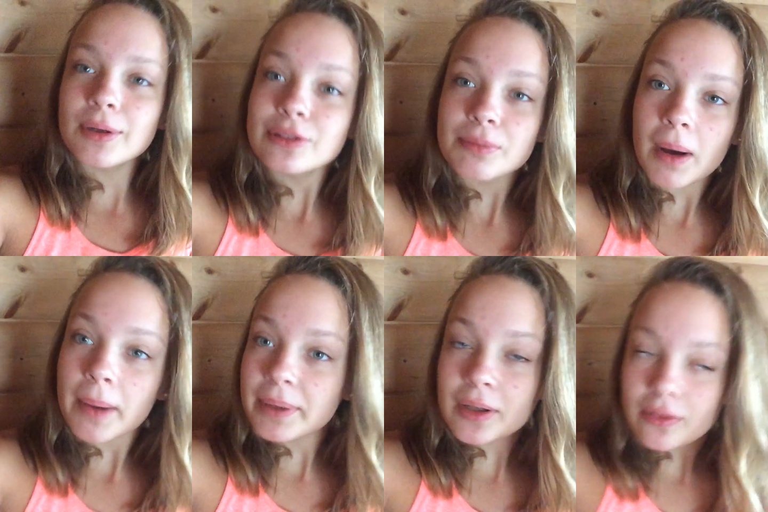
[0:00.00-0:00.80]
most
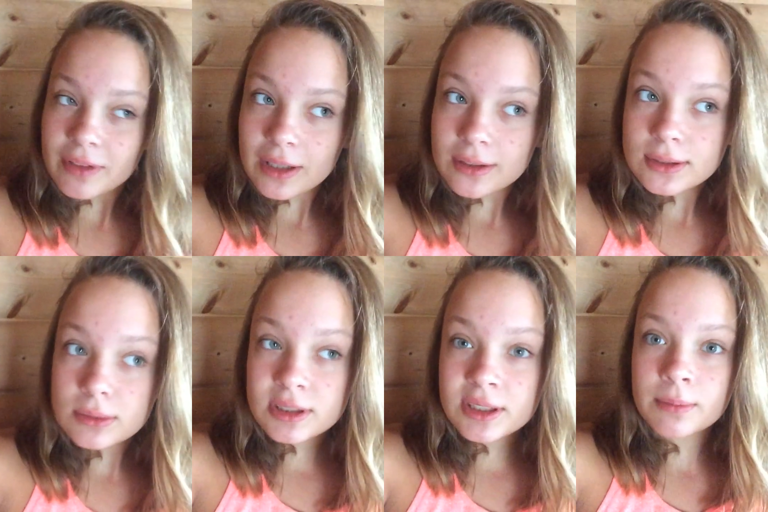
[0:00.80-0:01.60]
popular
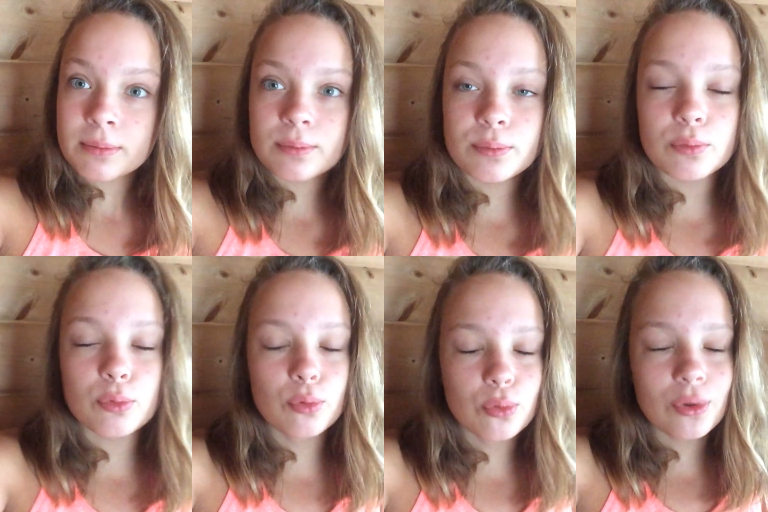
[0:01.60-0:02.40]
videos, which I'm
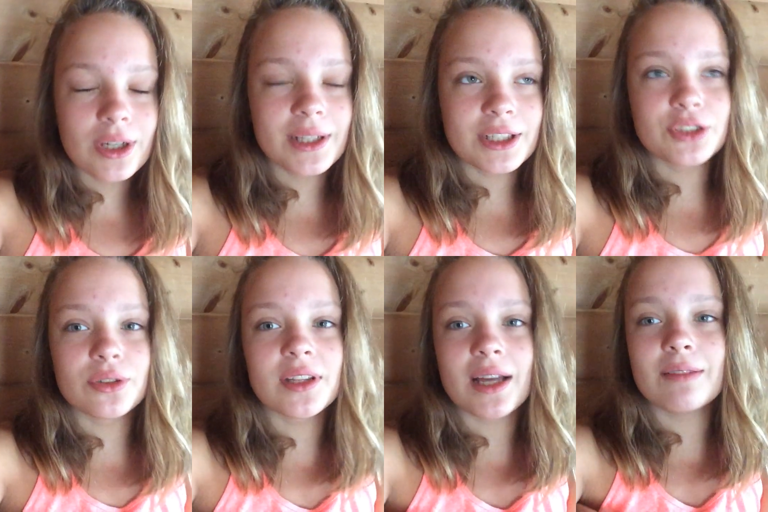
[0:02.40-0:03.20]
really
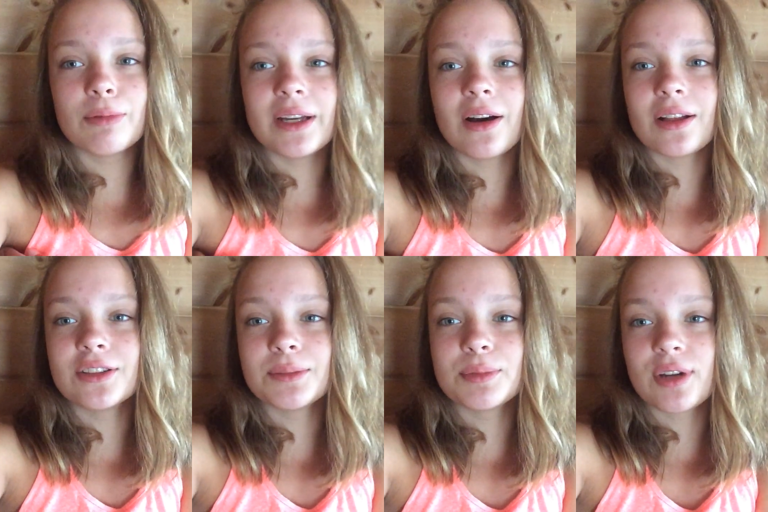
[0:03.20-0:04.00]
sure that we got
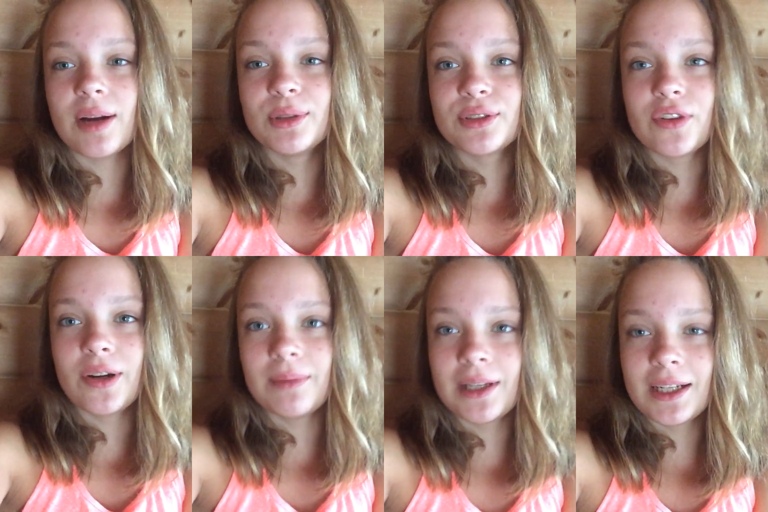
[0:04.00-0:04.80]
our subscribers
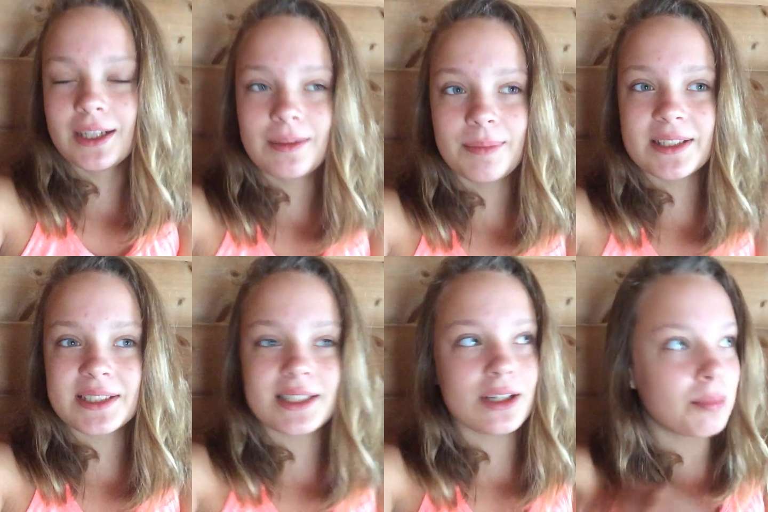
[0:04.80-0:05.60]
from,
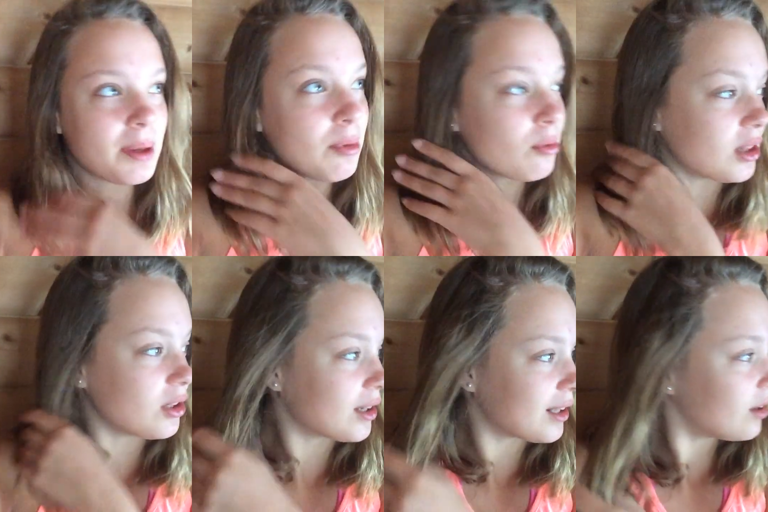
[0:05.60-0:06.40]
because I doubt people would
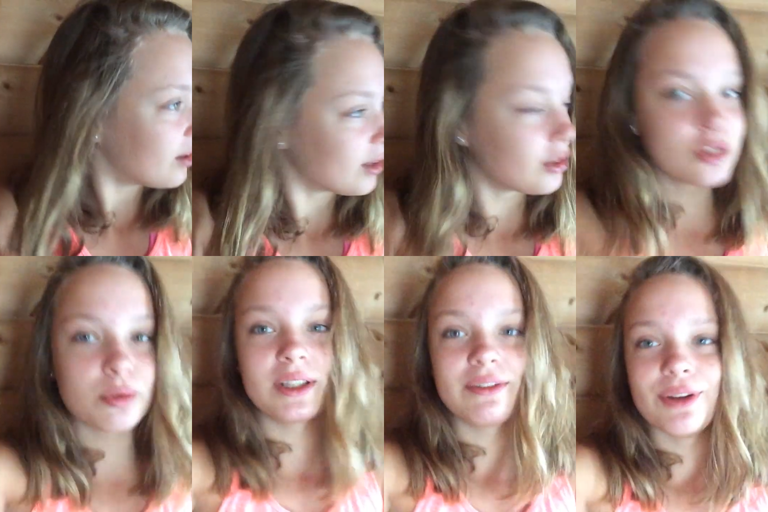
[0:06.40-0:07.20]
look at our other
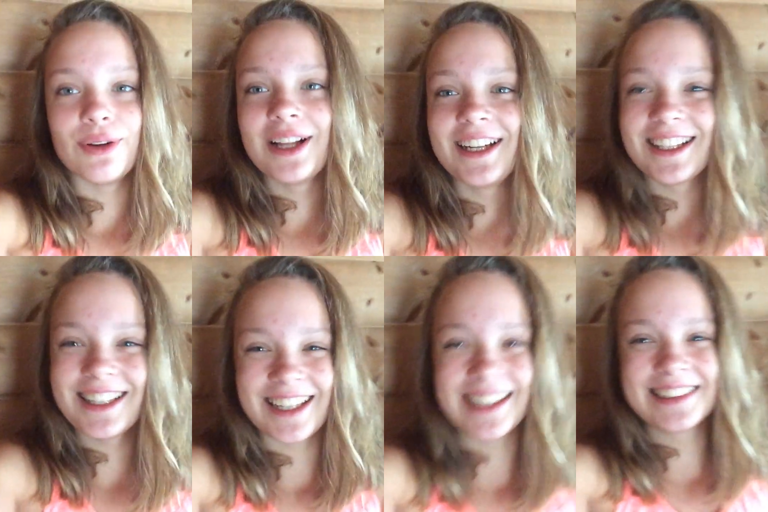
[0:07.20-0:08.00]
20 viewed
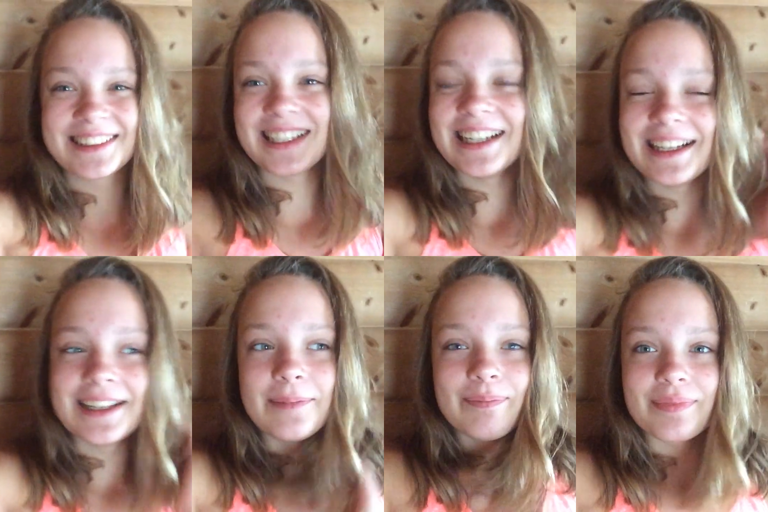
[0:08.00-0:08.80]
things.
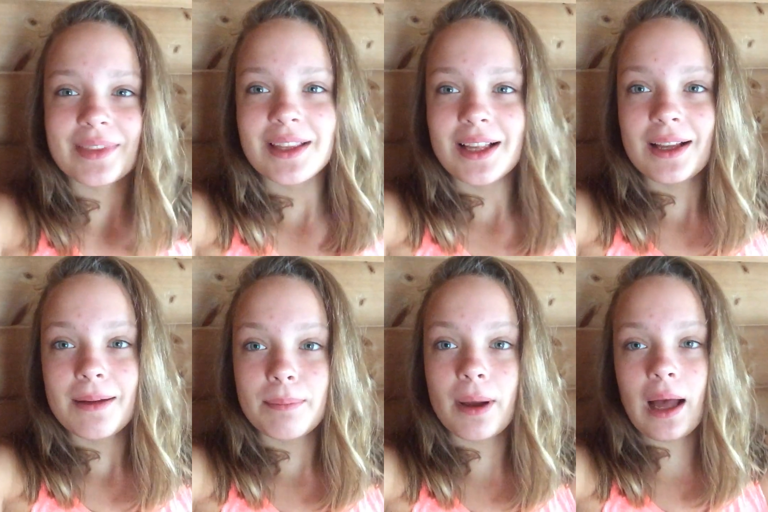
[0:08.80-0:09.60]

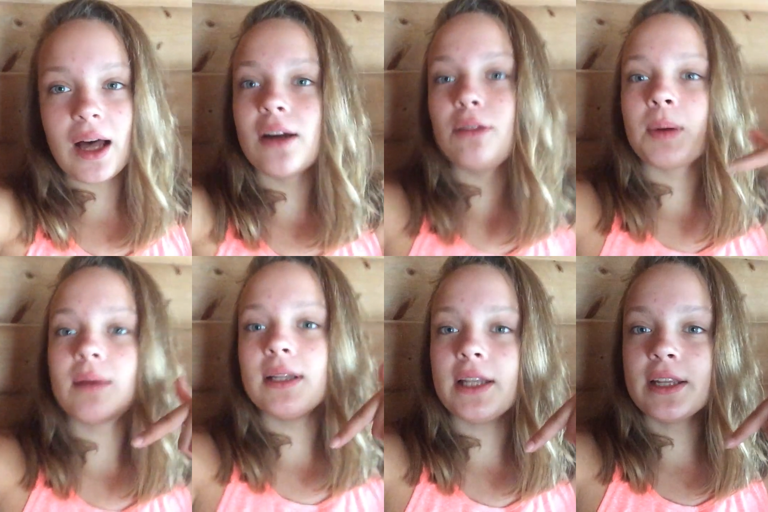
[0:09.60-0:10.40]
But I'll
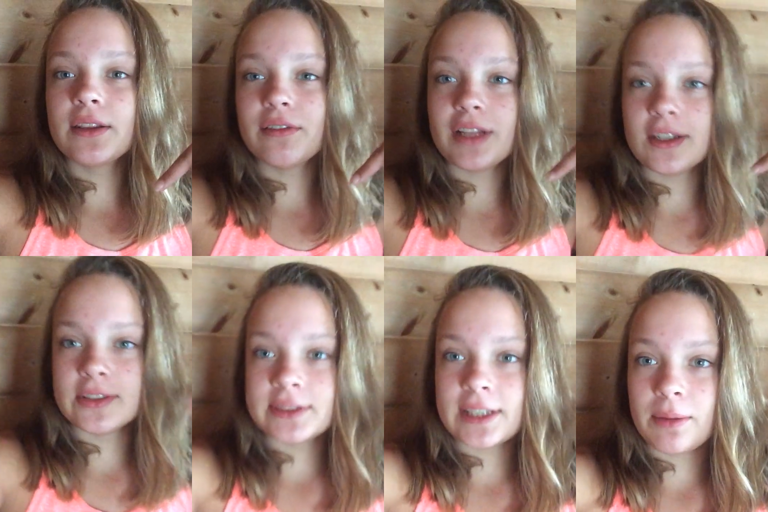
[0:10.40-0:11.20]
probably link the
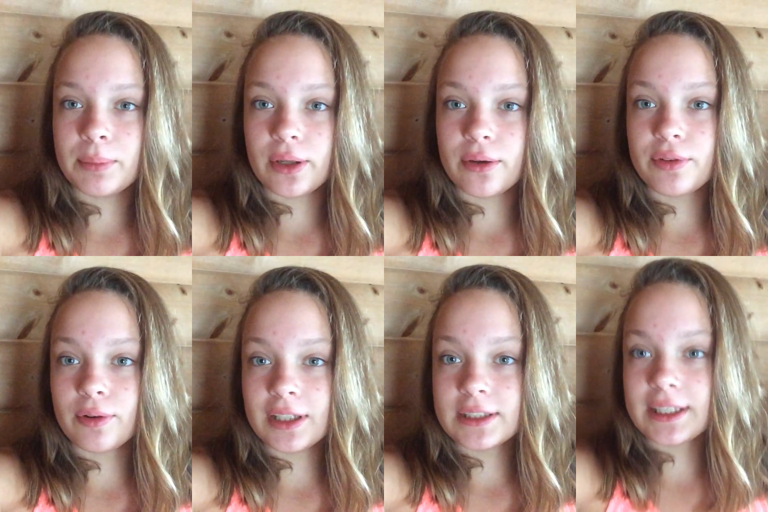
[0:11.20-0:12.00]
videos down below if
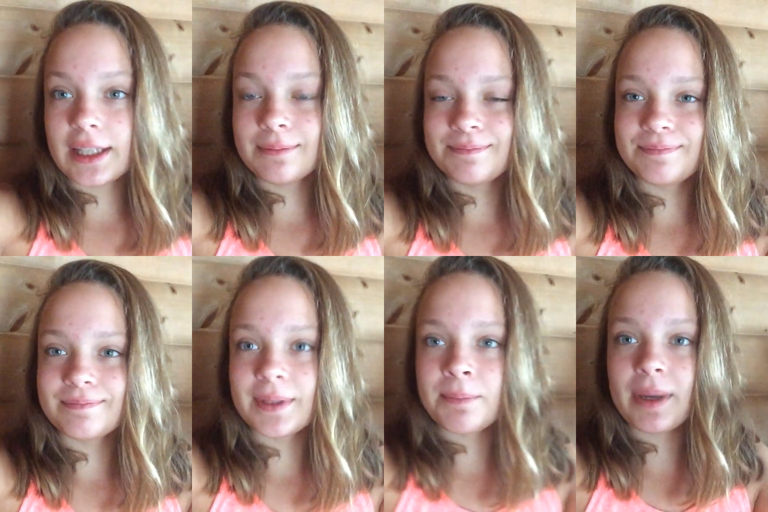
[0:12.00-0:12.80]
you want to see them.
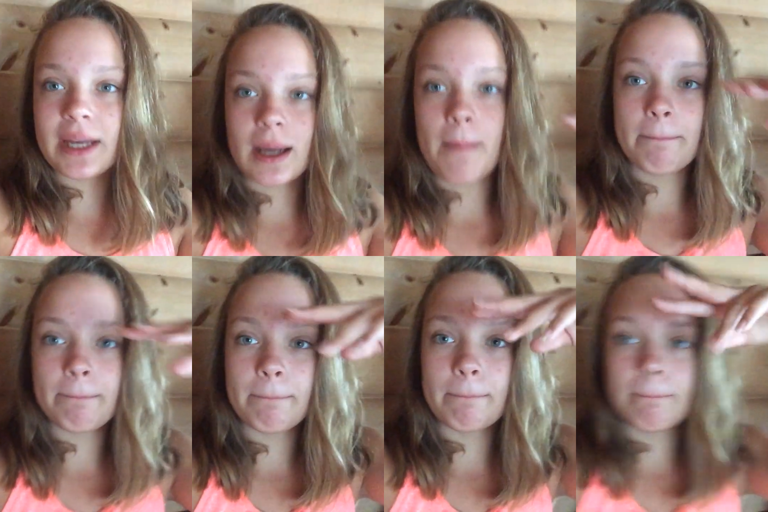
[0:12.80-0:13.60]
But yeah,
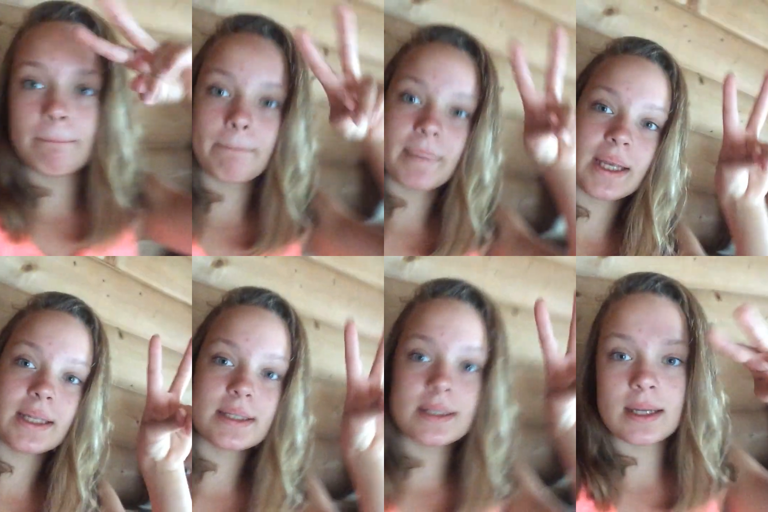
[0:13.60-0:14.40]

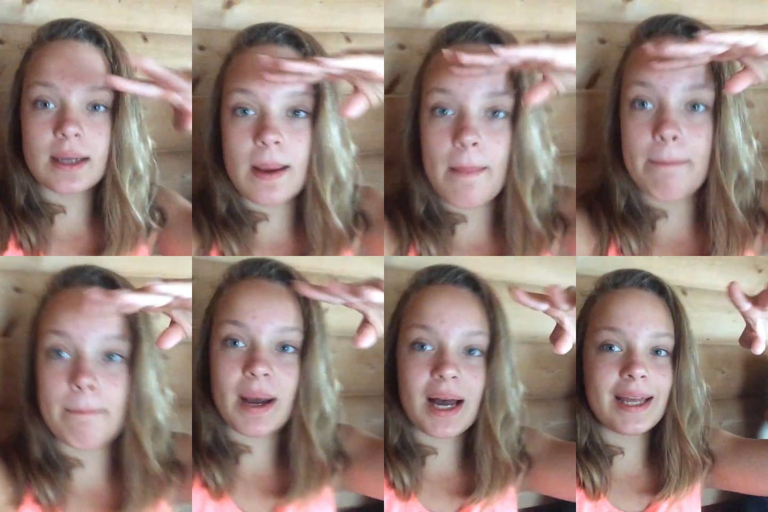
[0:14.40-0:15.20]
peace.
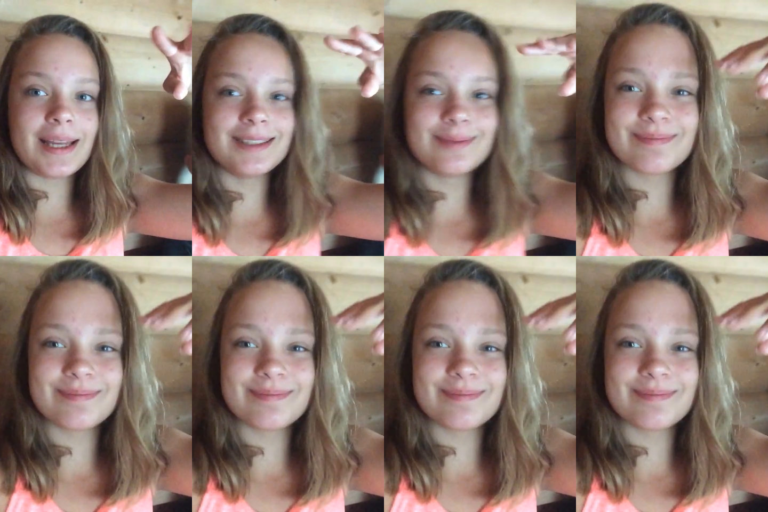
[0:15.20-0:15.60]
Bye.